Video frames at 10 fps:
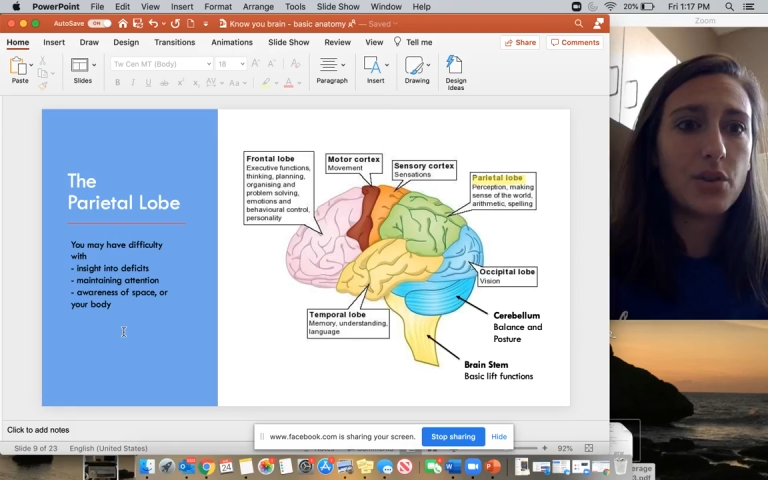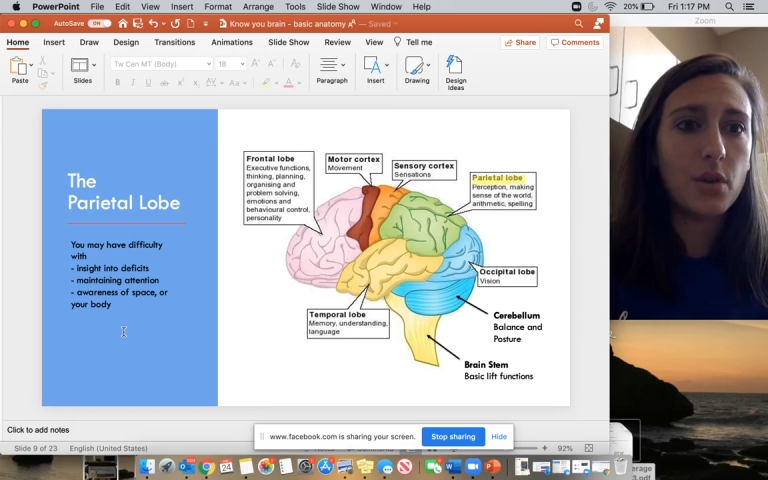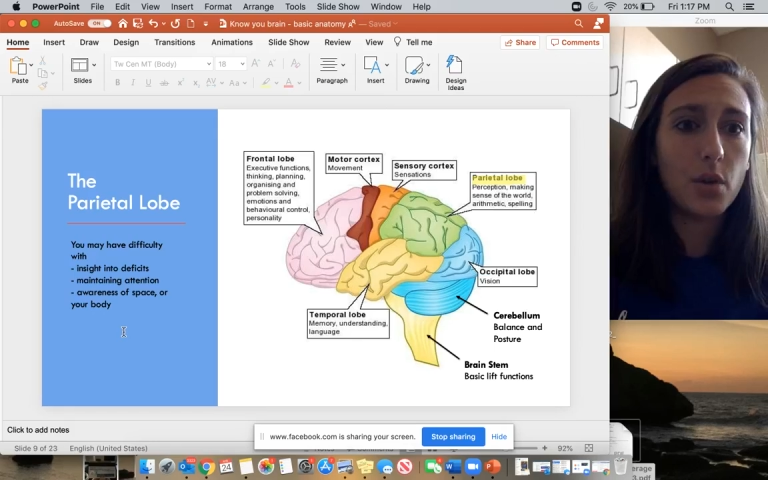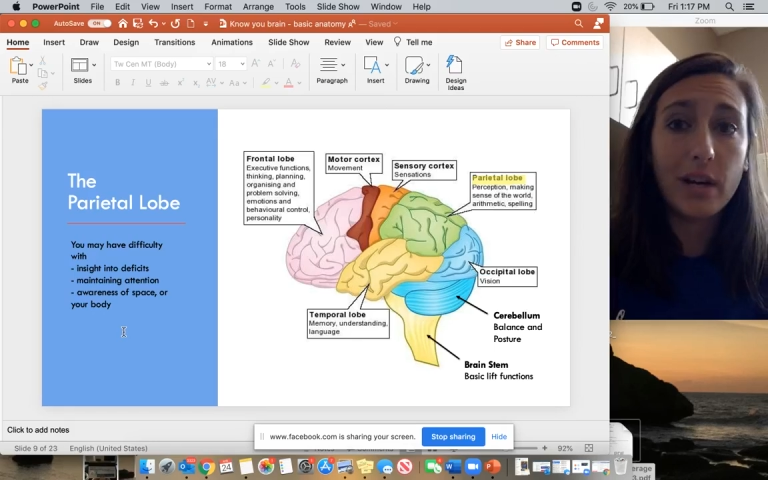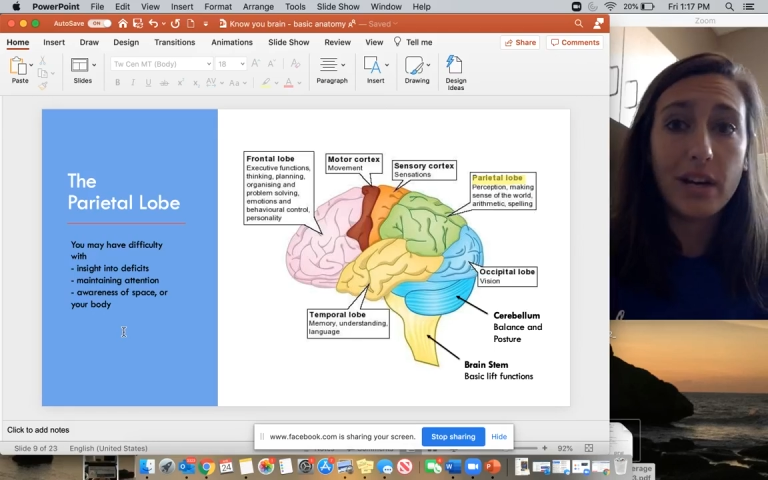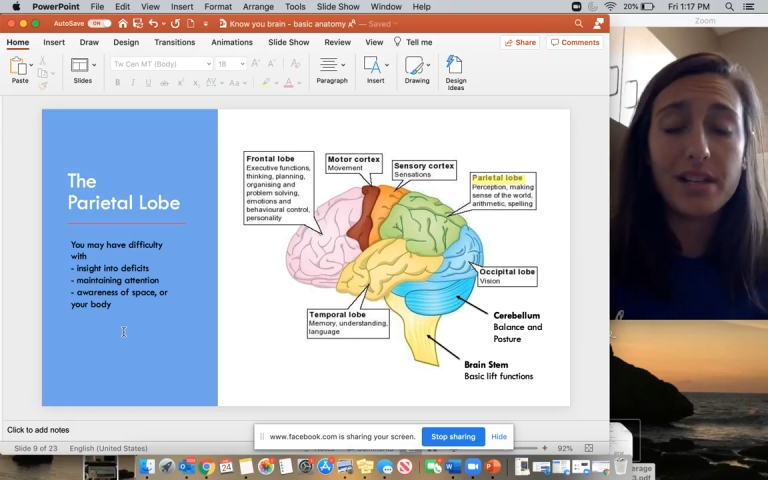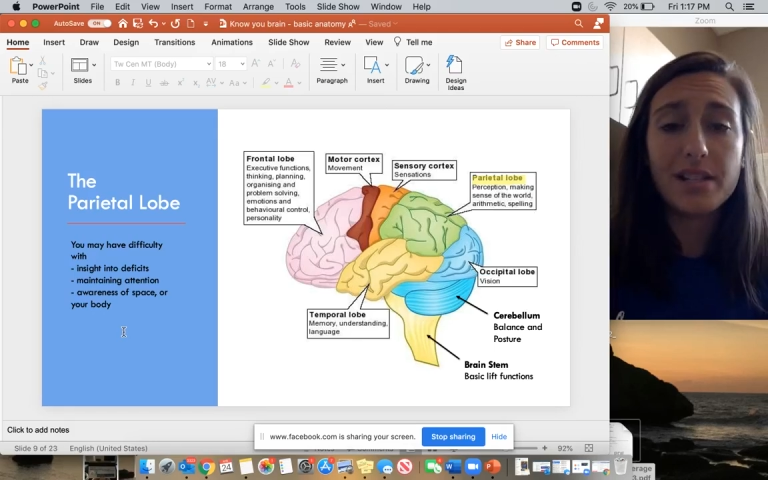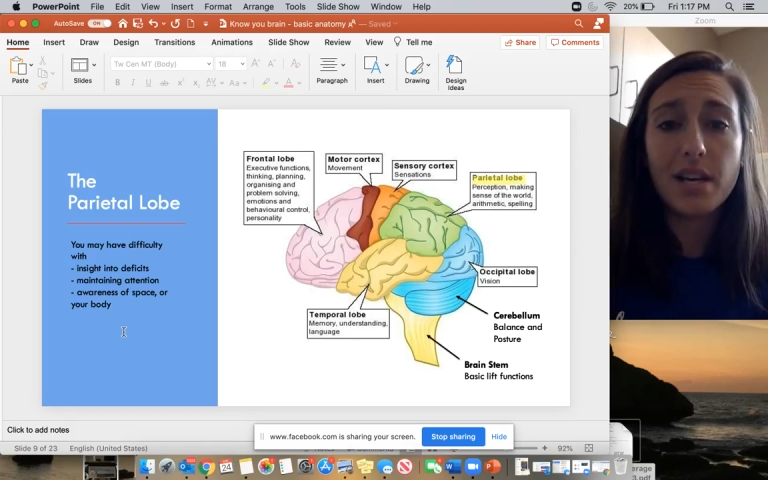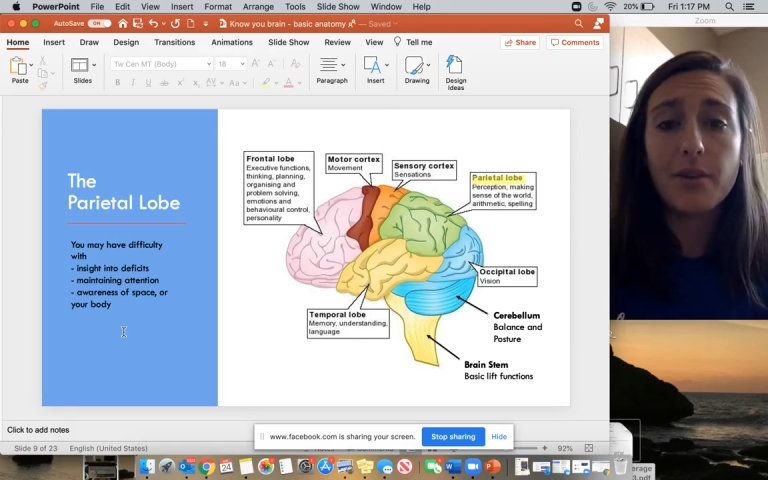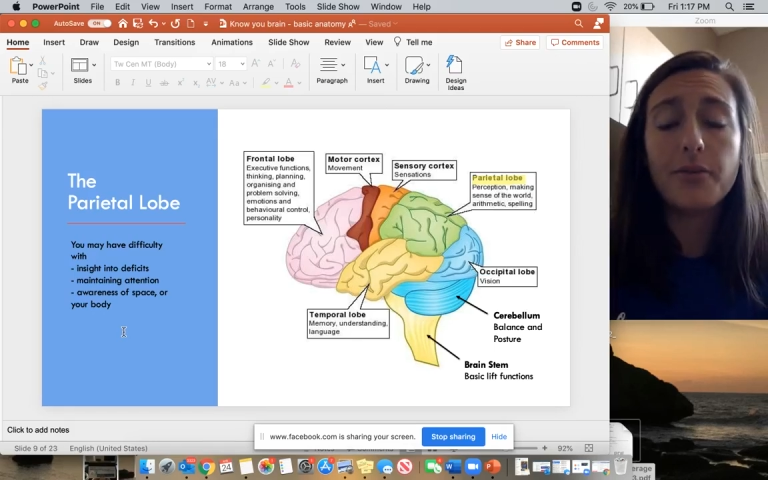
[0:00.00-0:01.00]
your
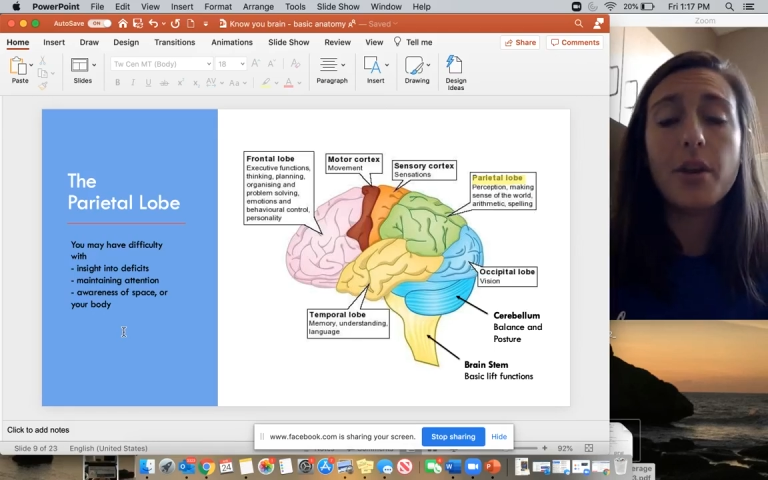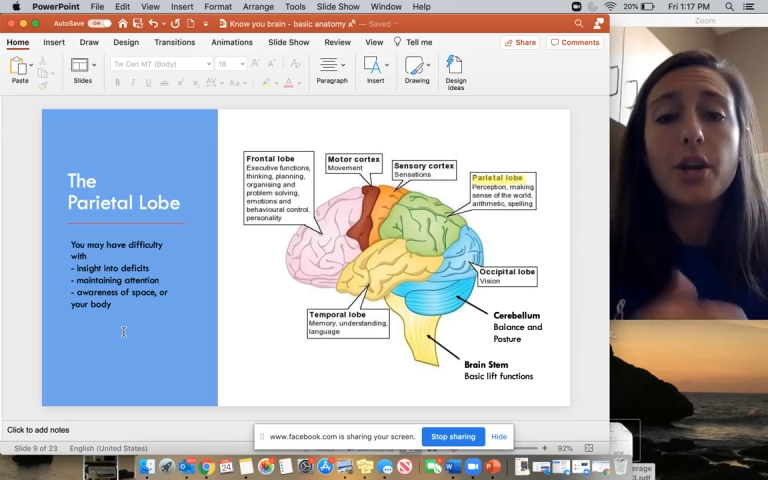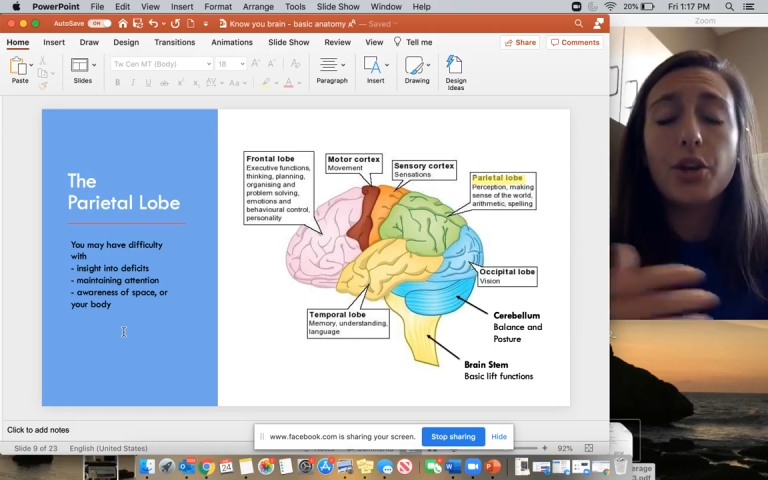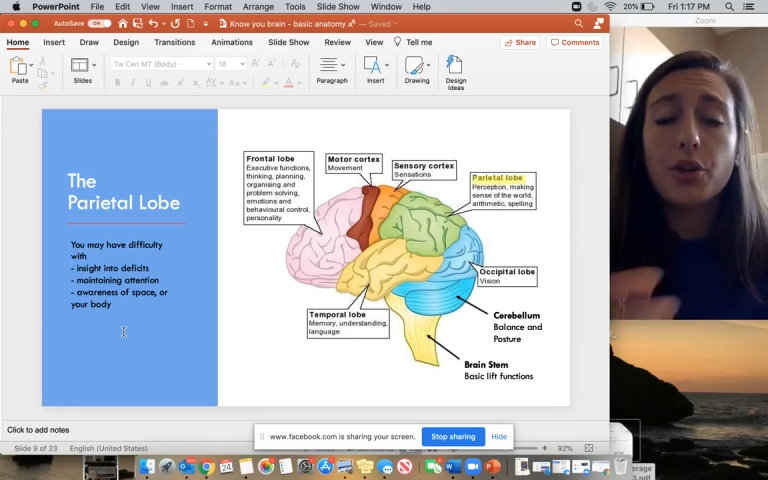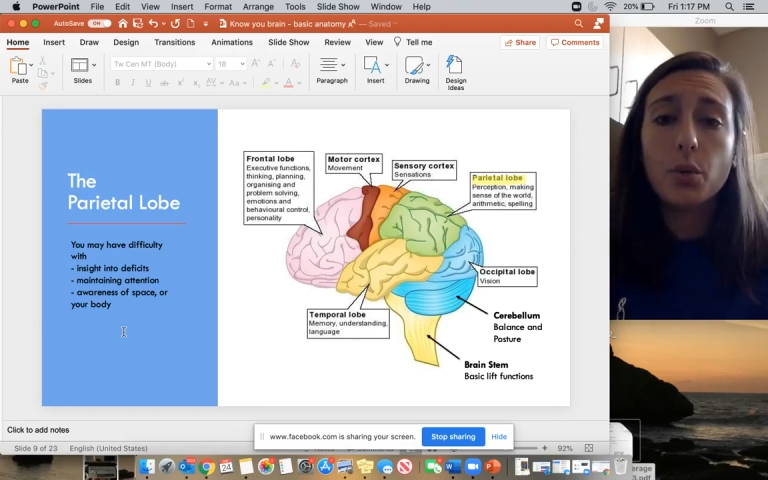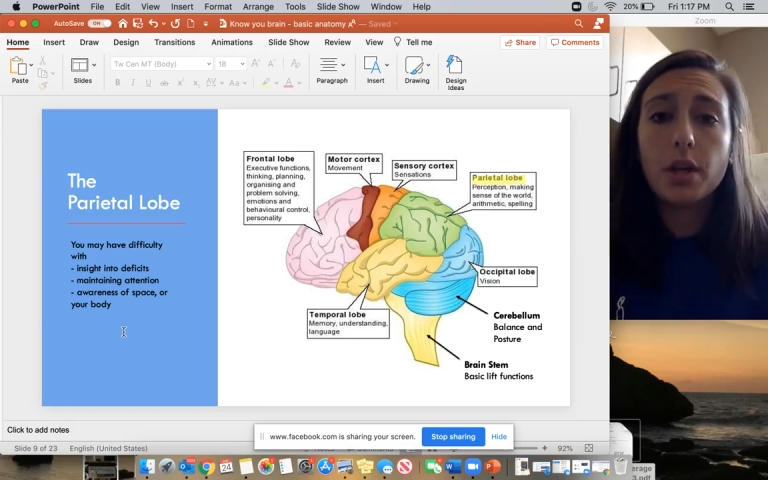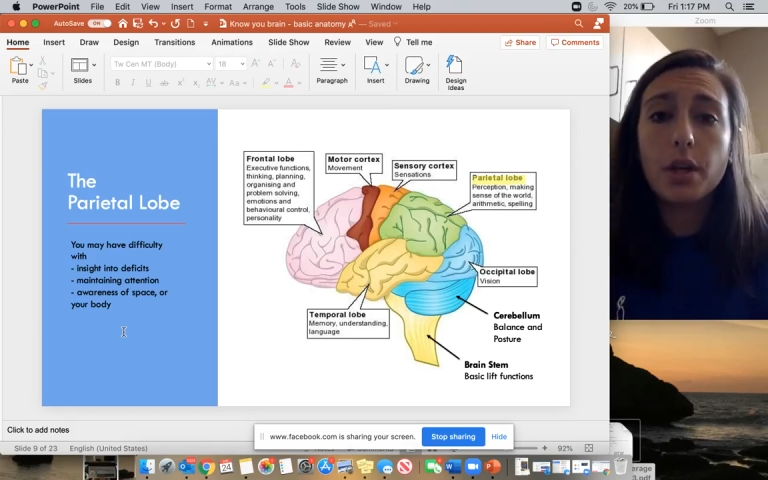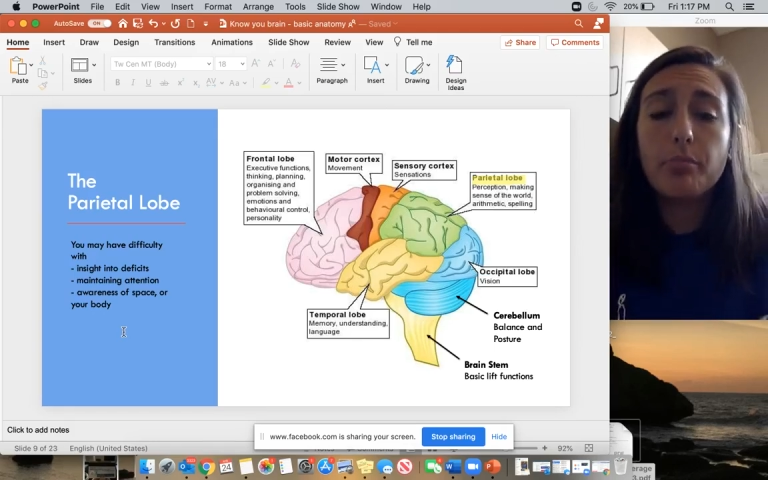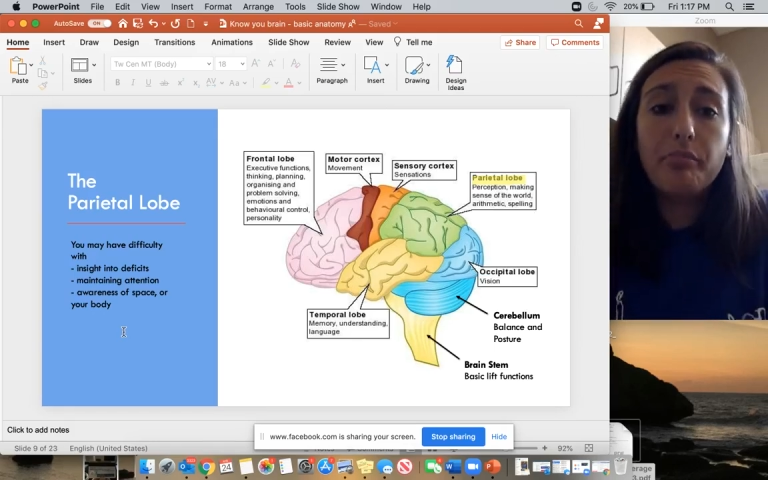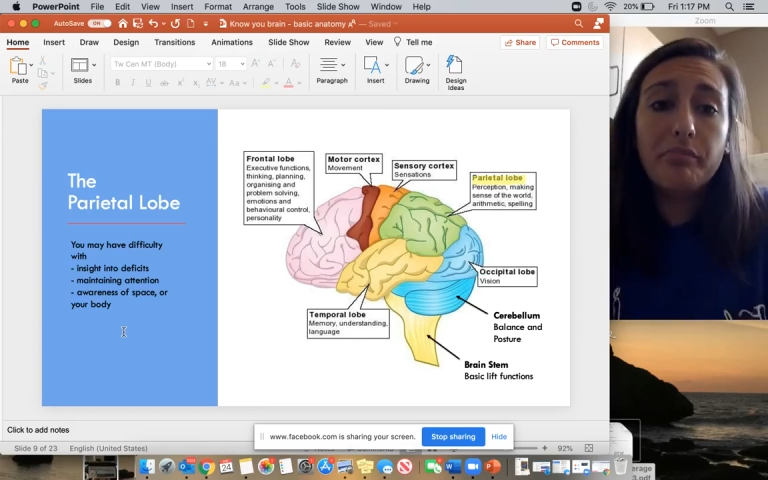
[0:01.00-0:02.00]
awareness of
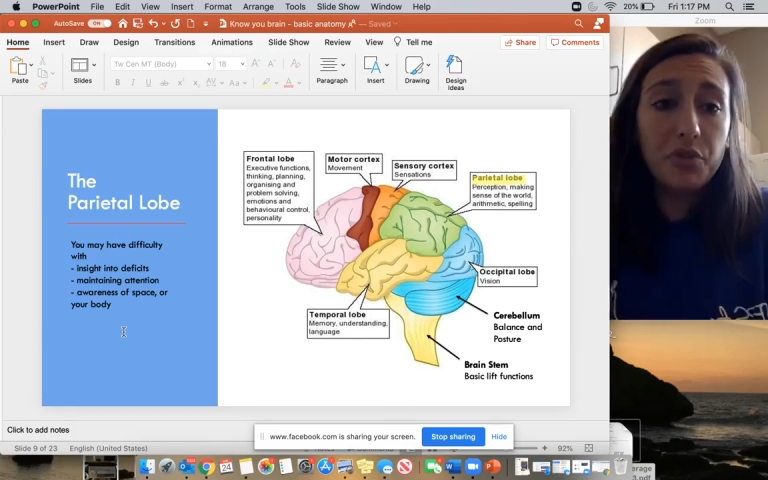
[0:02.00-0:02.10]
your